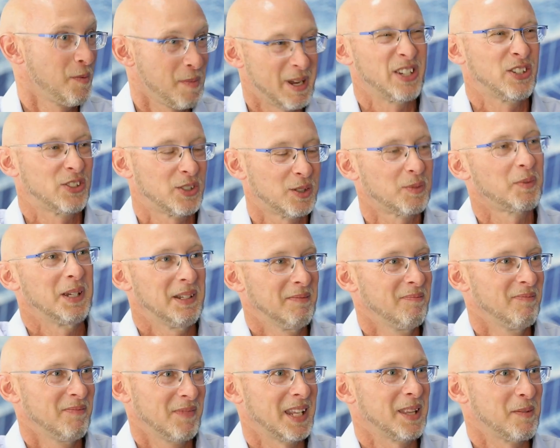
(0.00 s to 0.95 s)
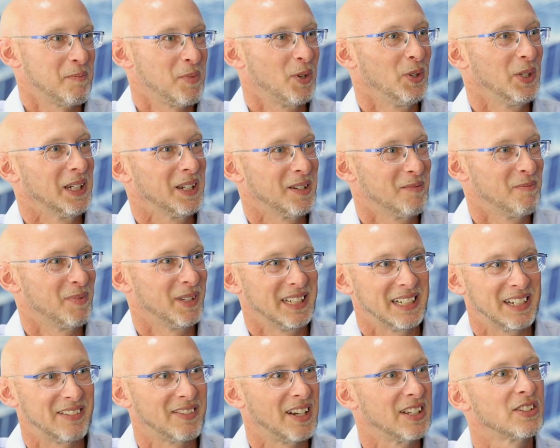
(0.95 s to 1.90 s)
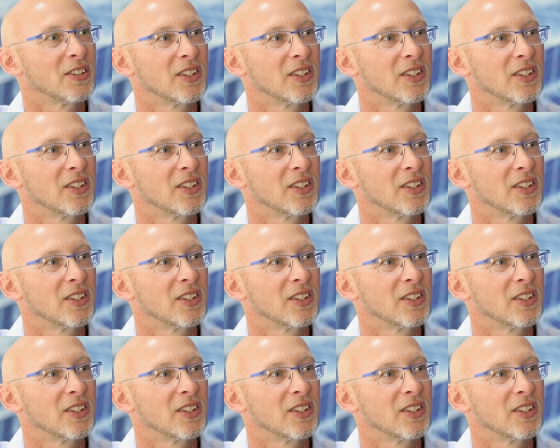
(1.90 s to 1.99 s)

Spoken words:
and making sure we get the building completed, right?